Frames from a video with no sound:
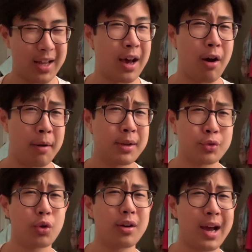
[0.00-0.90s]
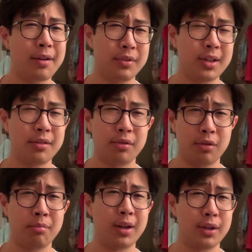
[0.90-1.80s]
And I'm a strong advocate for
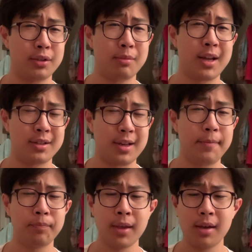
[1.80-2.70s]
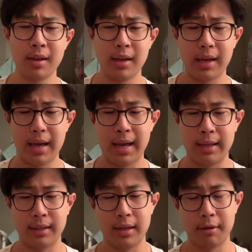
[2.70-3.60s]
abundance mindset
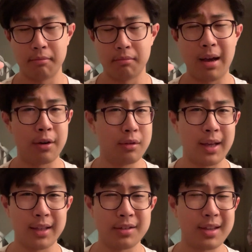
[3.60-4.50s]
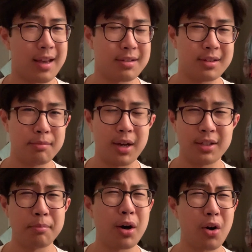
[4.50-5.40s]
and um, I don't like the scarcity
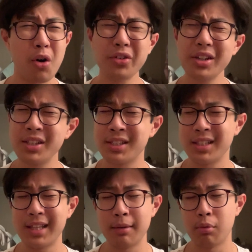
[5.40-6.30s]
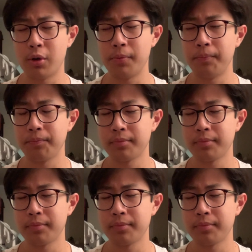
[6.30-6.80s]
mindset but honestly bro,